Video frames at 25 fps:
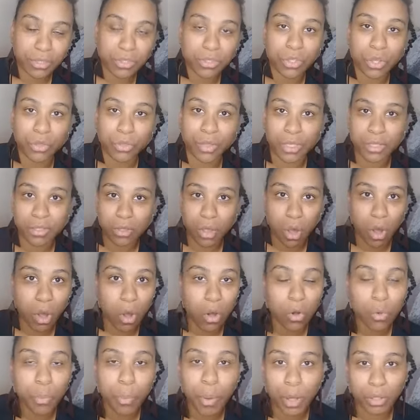So there's a
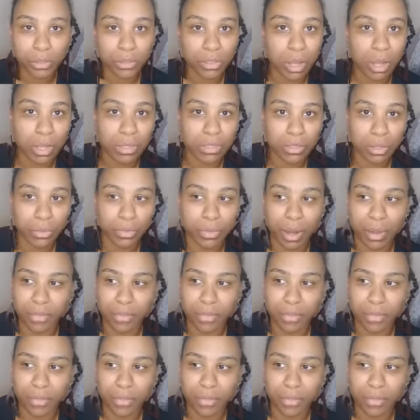whole podcast on there. I